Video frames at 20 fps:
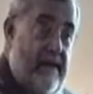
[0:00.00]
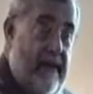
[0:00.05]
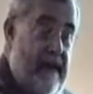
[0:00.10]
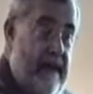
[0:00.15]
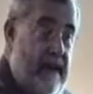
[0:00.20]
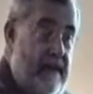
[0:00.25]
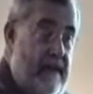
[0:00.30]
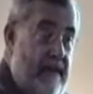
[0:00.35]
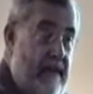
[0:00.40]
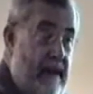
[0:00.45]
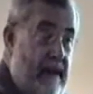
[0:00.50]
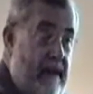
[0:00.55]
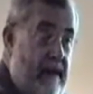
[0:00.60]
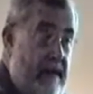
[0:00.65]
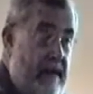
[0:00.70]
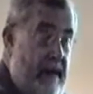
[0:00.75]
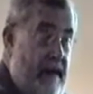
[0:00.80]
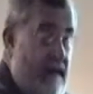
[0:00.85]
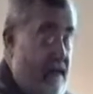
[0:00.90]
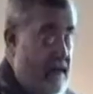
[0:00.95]
next?
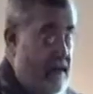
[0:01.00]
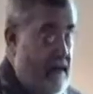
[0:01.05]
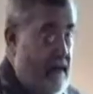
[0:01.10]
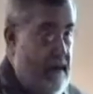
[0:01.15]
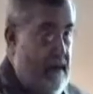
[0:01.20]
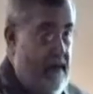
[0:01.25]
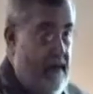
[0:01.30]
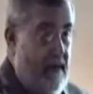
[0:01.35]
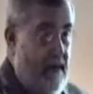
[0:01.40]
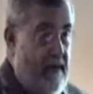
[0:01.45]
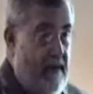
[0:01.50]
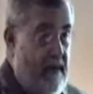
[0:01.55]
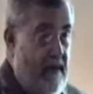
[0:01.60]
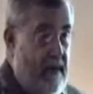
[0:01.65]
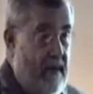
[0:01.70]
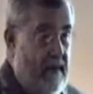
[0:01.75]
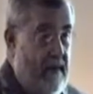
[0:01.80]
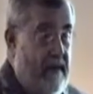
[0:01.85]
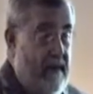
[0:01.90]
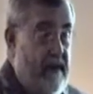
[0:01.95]
Because nobody
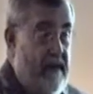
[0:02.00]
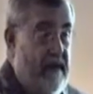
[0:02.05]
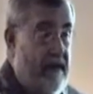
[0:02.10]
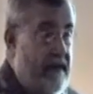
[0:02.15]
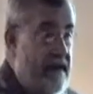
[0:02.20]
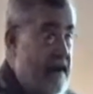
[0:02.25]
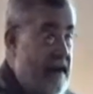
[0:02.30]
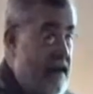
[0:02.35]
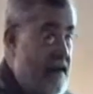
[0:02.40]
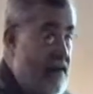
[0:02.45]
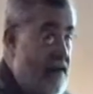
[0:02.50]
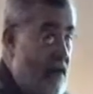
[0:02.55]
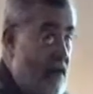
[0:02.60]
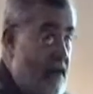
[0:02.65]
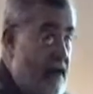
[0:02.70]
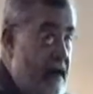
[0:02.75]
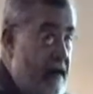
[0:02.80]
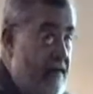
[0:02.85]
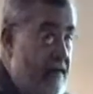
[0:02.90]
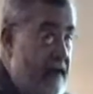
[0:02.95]
wants, and you see a
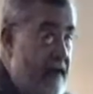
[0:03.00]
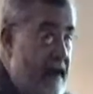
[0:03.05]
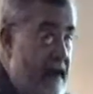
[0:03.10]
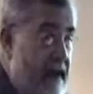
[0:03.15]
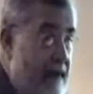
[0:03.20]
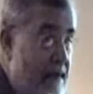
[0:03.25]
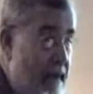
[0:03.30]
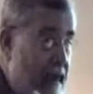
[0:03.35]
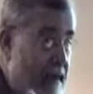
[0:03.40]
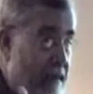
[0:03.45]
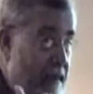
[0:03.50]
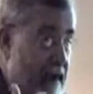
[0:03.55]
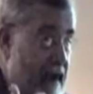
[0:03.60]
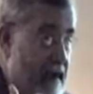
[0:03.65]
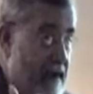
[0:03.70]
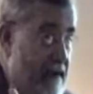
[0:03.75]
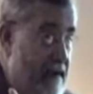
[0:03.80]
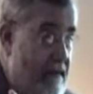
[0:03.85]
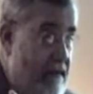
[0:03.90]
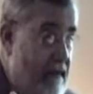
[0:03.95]
story every day about a
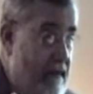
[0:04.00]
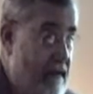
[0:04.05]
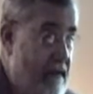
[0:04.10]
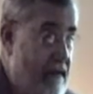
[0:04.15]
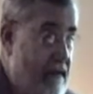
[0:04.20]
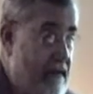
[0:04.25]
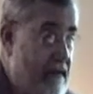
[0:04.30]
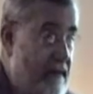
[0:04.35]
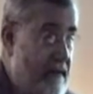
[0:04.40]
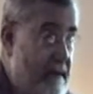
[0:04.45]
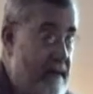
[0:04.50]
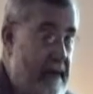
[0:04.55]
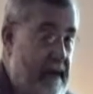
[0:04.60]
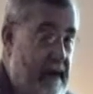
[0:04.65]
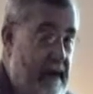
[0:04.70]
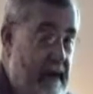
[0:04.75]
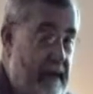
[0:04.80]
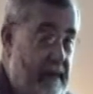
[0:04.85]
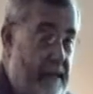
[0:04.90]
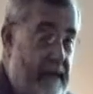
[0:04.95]
pilot falling asleep in
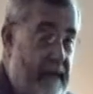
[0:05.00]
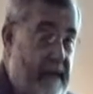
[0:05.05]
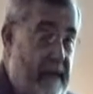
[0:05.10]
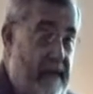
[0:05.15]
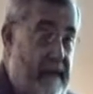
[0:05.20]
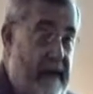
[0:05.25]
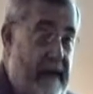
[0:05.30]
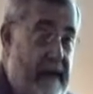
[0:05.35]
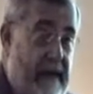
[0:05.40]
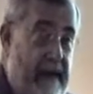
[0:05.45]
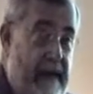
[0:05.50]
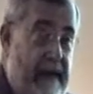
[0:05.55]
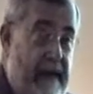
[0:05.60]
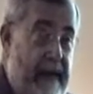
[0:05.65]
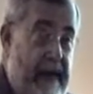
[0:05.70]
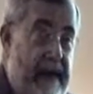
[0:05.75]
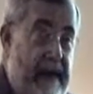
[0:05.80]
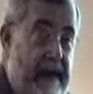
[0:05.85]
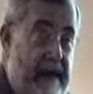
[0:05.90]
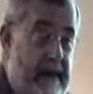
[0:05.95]
the airplane or taking,
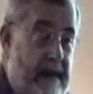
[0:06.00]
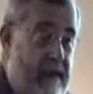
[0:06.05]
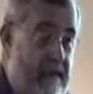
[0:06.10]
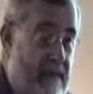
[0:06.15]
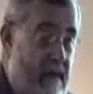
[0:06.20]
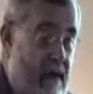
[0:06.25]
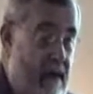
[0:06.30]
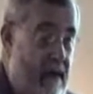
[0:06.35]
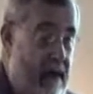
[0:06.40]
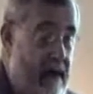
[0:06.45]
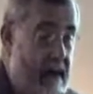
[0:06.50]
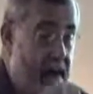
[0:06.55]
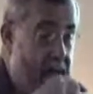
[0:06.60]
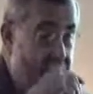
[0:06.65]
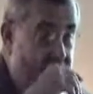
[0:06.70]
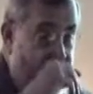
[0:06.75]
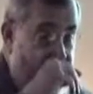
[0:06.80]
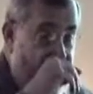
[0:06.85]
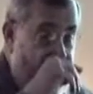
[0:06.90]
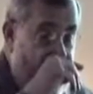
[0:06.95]
landing in the wrong
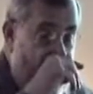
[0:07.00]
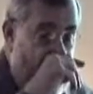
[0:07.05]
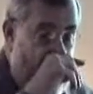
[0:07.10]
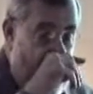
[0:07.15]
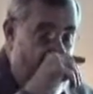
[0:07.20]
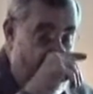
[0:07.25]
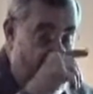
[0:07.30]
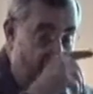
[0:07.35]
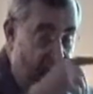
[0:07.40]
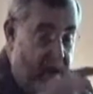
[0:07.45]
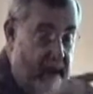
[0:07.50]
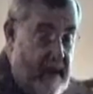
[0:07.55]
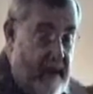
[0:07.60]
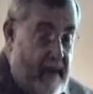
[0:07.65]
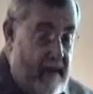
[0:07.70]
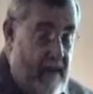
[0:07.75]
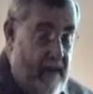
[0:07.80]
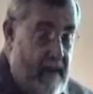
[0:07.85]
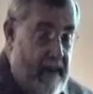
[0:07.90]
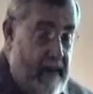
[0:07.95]
city. And
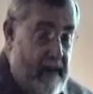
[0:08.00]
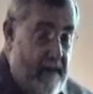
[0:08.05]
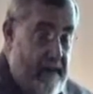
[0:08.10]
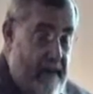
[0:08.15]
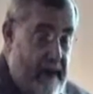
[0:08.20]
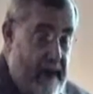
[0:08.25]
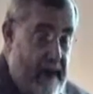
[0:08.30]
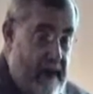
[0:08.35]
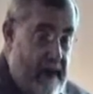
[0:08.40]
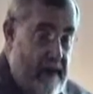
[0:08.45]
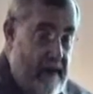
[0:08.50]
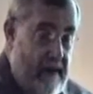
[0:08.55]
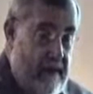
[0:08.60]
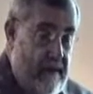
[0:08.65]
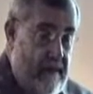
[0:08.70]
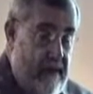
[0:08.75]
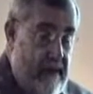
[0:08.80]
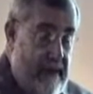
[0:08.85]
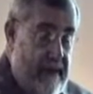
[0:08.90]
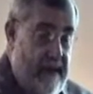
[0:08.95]
so we got pilots,
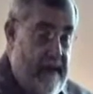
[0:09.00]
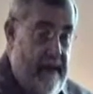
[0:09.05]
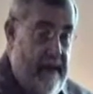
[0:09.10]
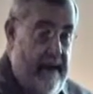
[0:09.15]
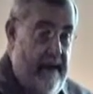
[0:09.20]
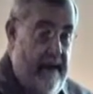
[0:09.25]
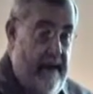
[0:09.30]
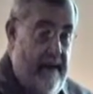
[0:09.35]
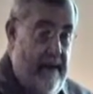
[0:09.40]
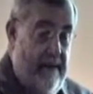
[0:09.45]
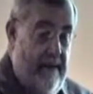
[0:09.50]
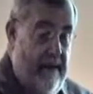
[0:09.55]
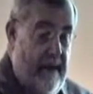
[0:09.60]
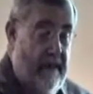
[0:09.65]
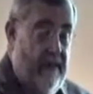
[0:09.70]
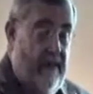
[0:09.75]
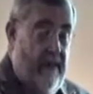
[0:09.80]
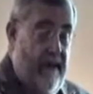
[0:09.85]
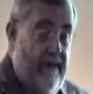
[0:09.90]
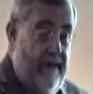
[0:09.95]
and then
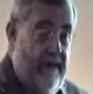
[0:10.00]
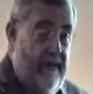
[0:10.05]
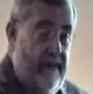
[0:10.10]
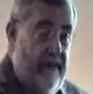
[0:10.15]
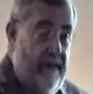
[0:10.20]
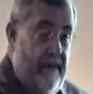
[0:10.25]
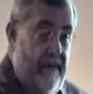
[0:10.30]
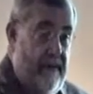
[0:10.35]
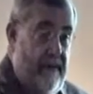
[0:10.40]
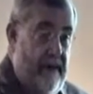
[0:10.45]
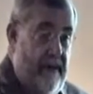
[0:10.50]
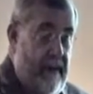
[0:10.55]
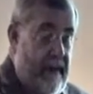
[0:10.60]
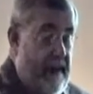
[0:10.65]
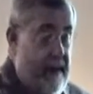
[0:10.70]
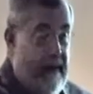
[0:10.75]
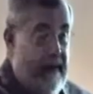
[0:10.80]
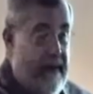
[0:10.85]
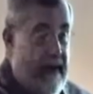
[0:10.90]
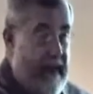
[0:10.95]
bus drivers, and
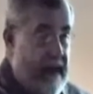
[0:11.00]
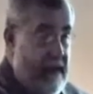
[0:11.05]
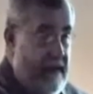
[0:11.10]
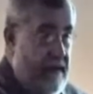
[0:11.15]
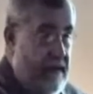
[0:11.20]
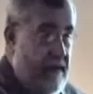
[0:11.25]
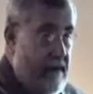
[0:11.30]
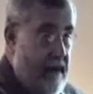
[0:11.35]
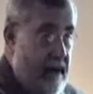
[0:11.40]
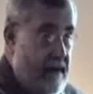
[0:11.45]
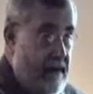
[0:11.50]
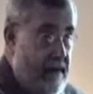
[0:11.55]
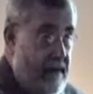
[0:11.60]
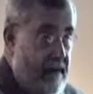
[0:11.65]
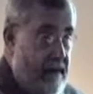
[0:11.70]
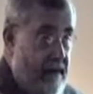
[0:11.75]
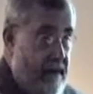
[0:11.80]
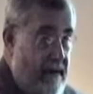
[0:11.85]
then taxi drivers.